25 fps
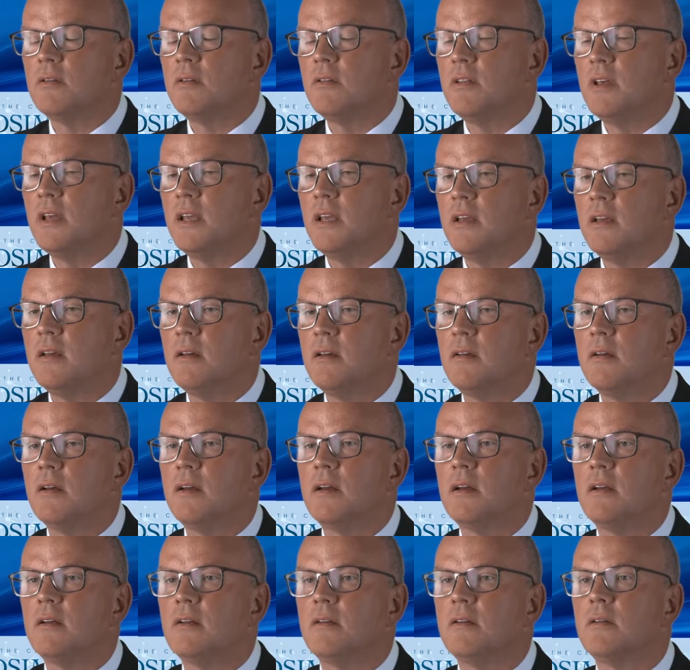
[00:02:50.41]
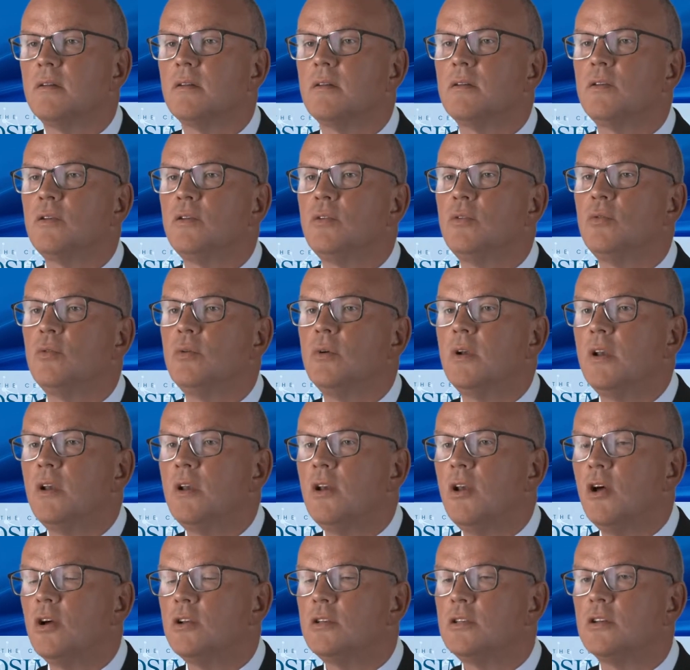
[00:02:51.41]
they do a
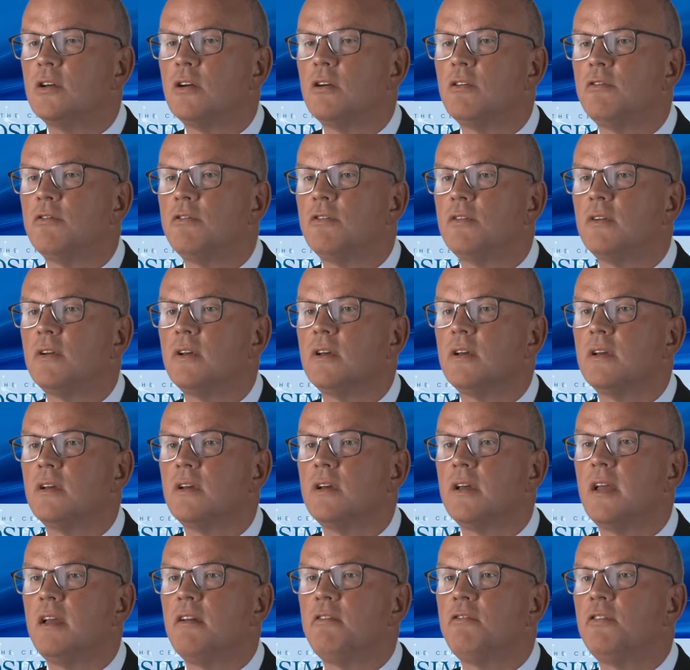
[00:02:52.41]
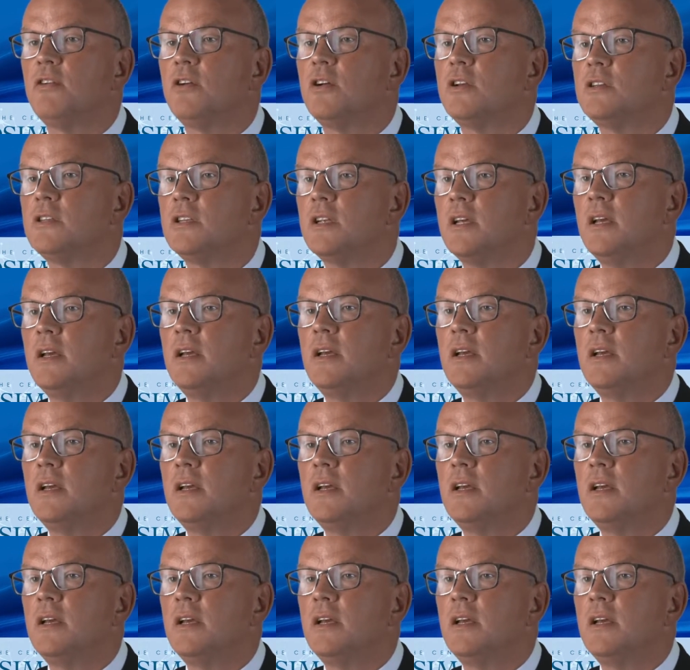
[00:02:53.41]
lot of effort,